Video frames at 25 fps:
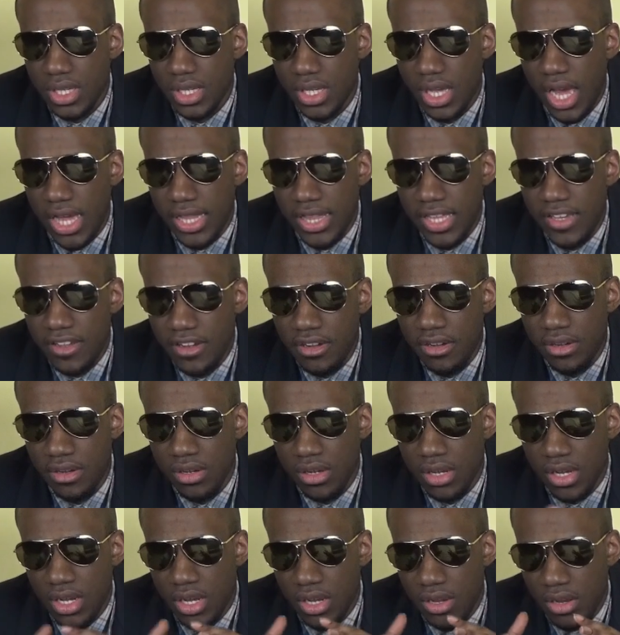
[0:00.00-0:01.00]
I think
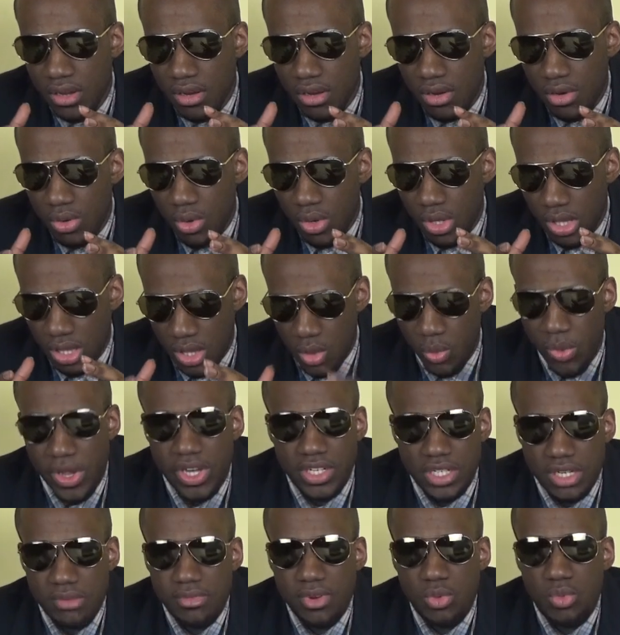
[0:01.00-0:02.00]
the way
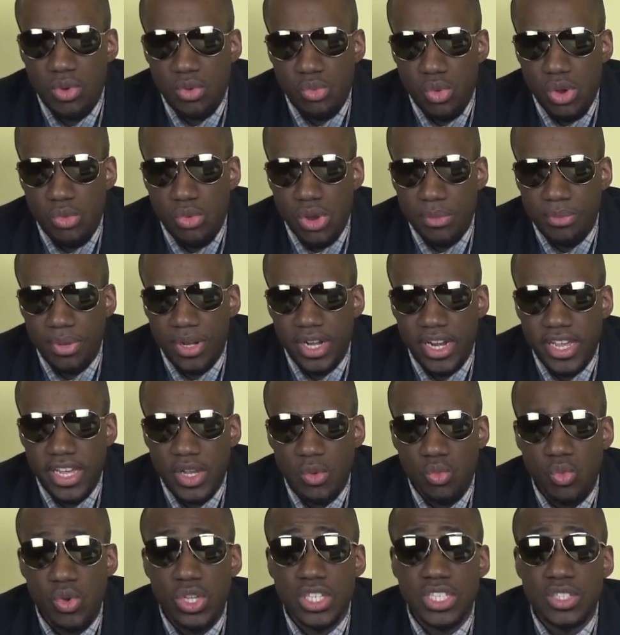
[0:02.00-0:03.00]
Germany were
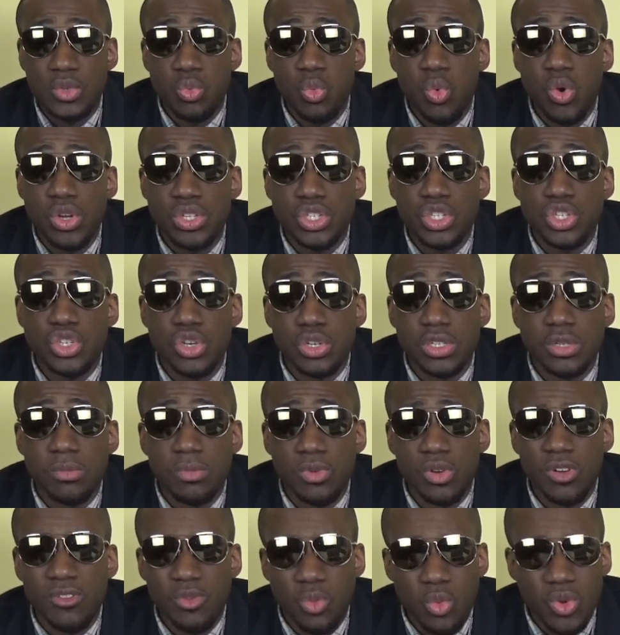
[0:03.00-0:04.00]
playing was what
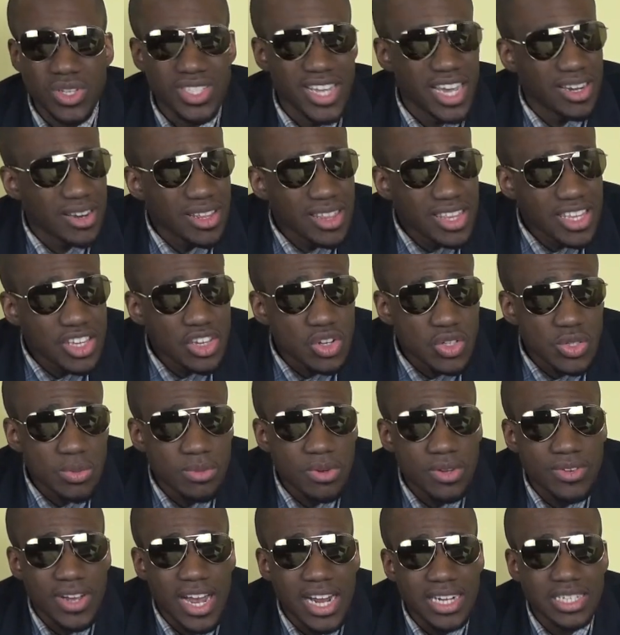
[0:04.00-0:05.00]
Joachim Löw wants. I don't think Joachim
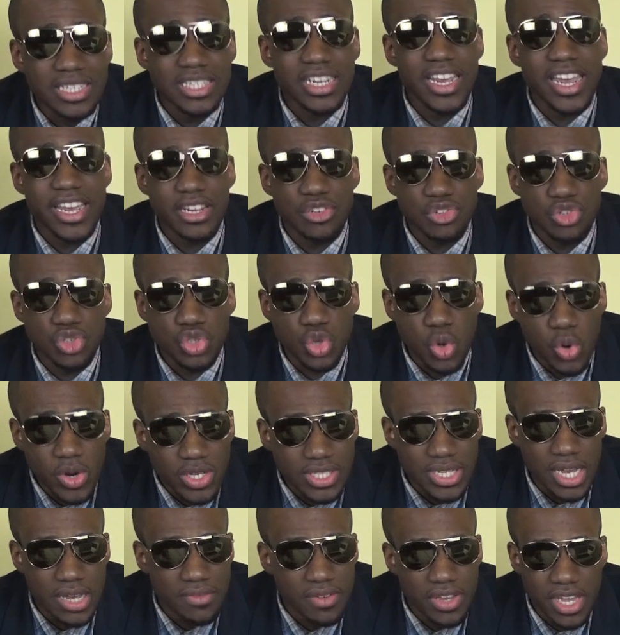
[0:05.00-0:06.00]
Löw actually
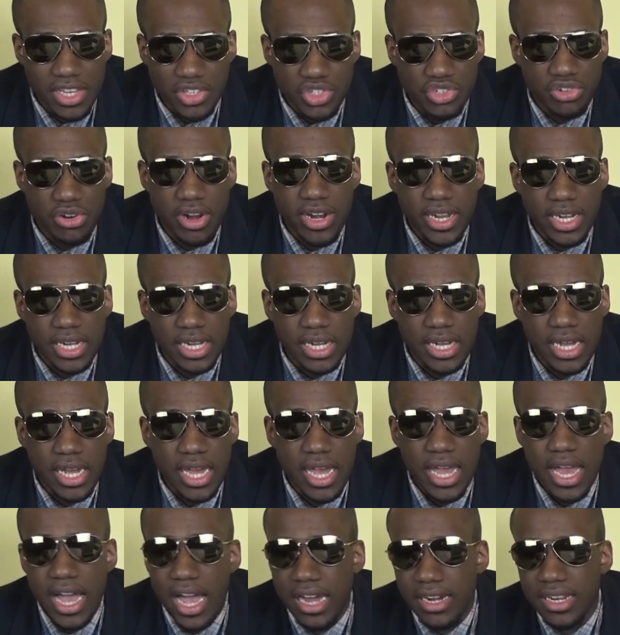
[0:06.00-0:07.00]
enjoys having a striker.
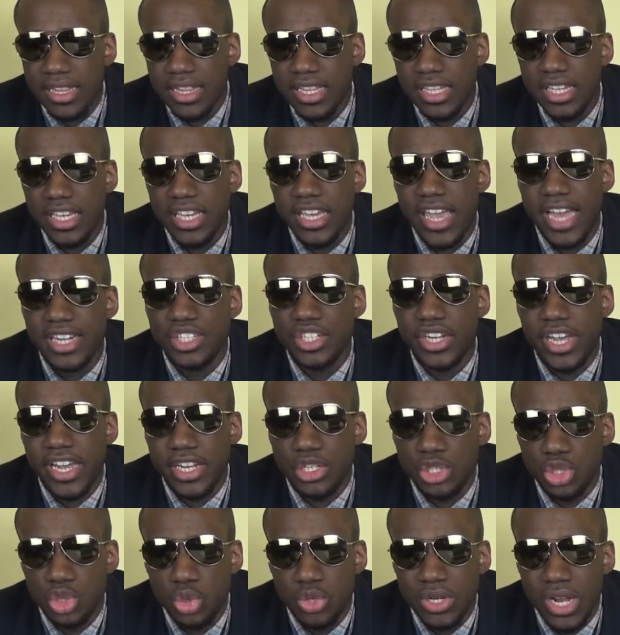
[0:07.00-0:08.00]
I don't think he actually
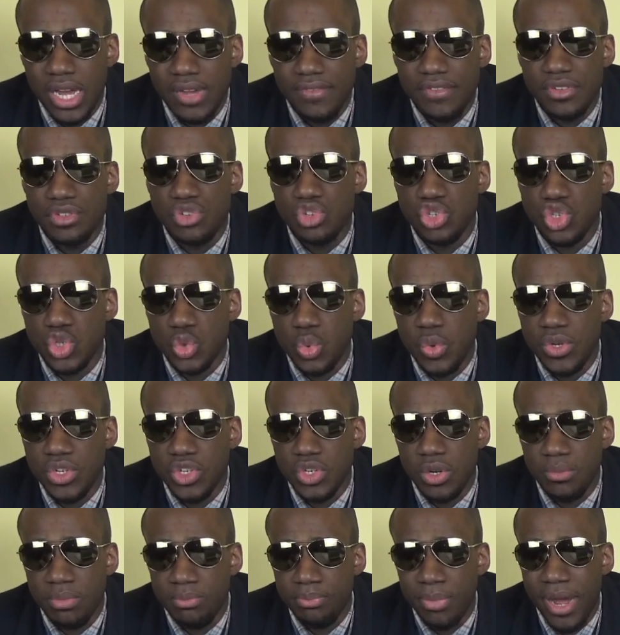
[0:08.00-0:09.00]
enjoyed having to switch
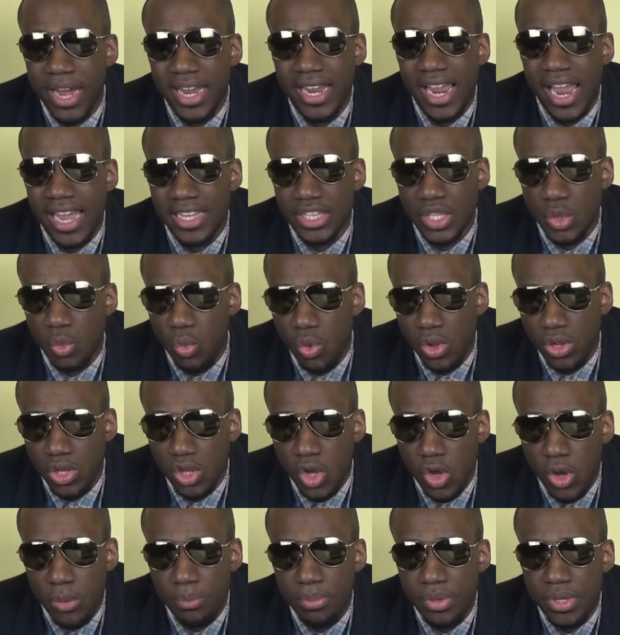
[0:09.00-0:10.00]
it up back at the World
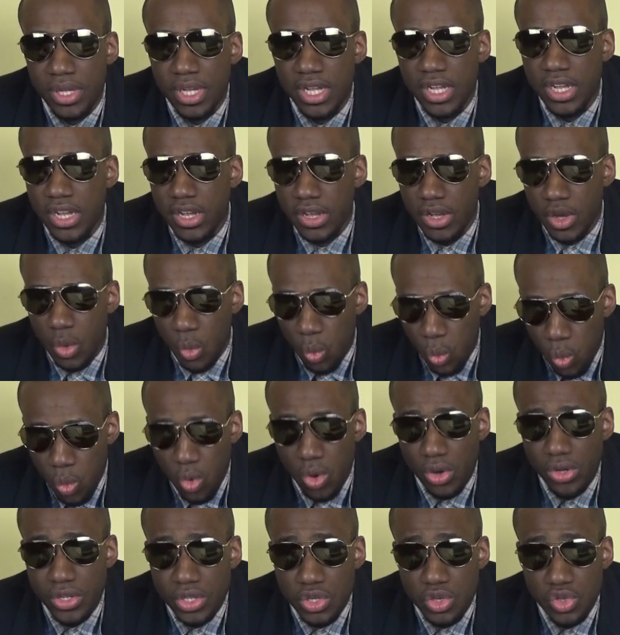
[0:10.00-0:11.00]
Cup.
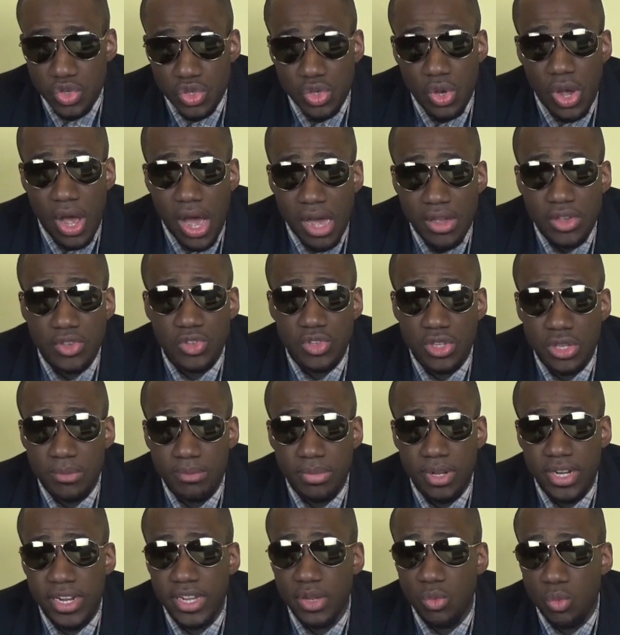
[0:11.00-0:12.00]
How you saw them
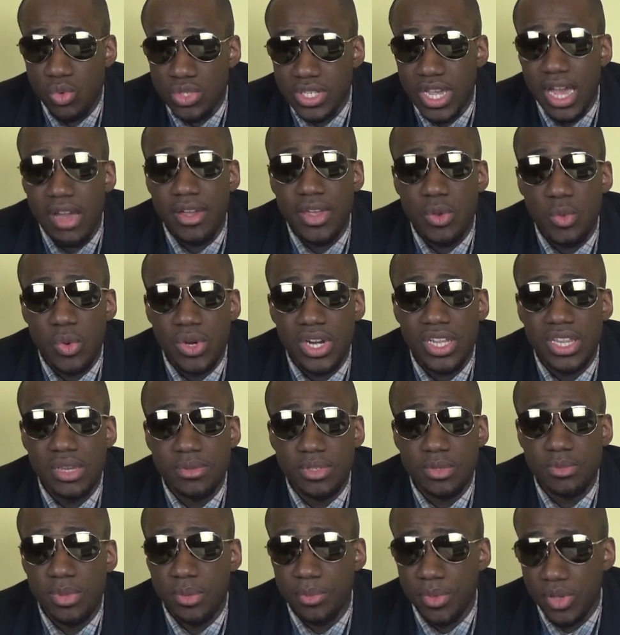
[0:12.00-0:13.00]
playing was how he wanted them
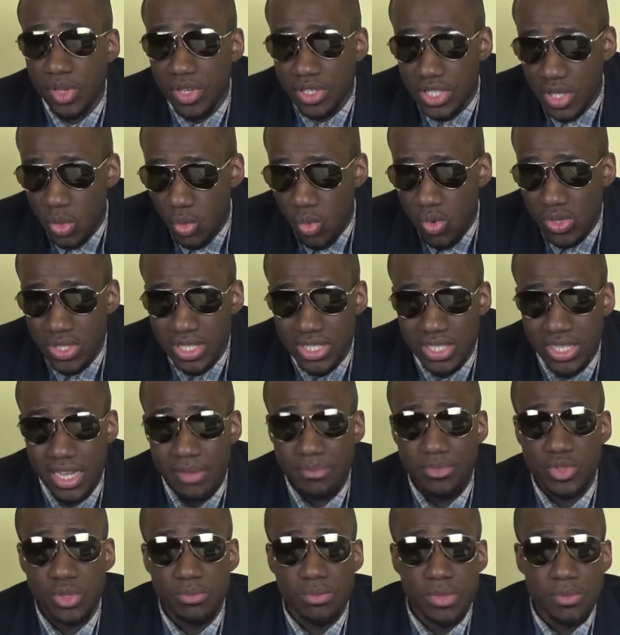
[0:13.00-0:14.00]
to play because he wants
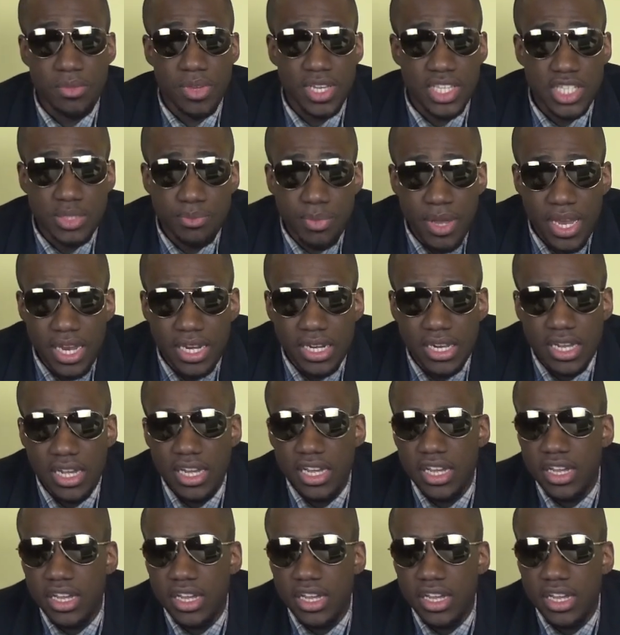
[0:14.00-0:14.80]
them to mimic Spain.